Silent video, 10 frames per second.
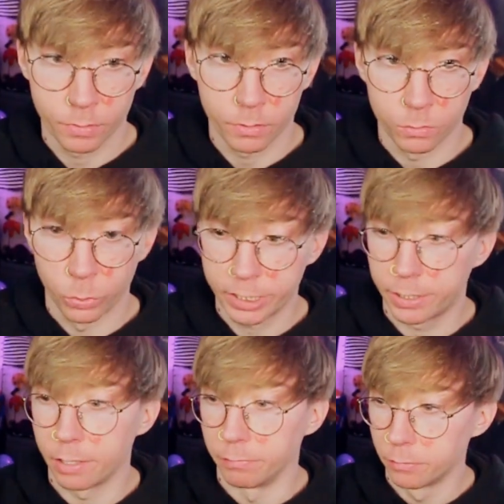with
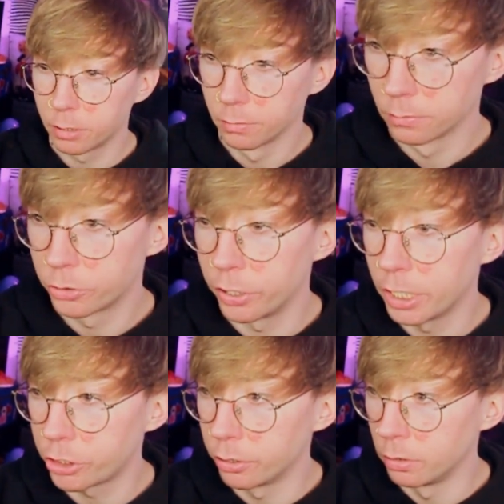the
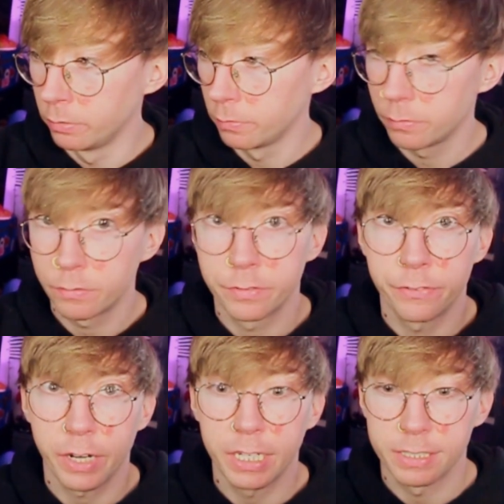traditional
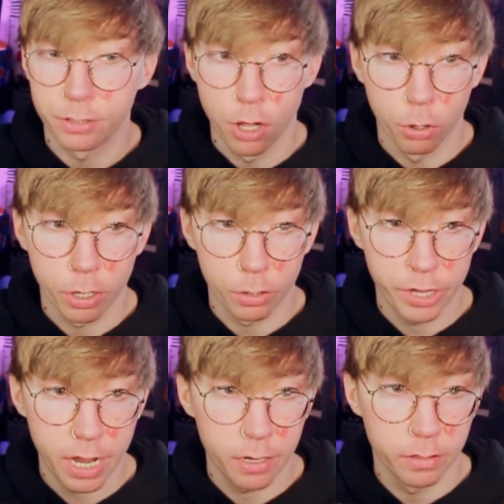FaZe logo
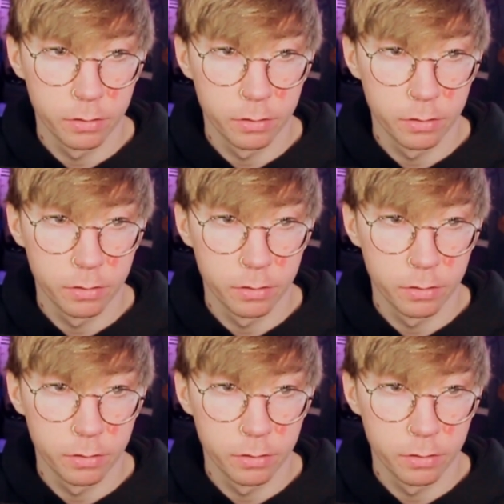than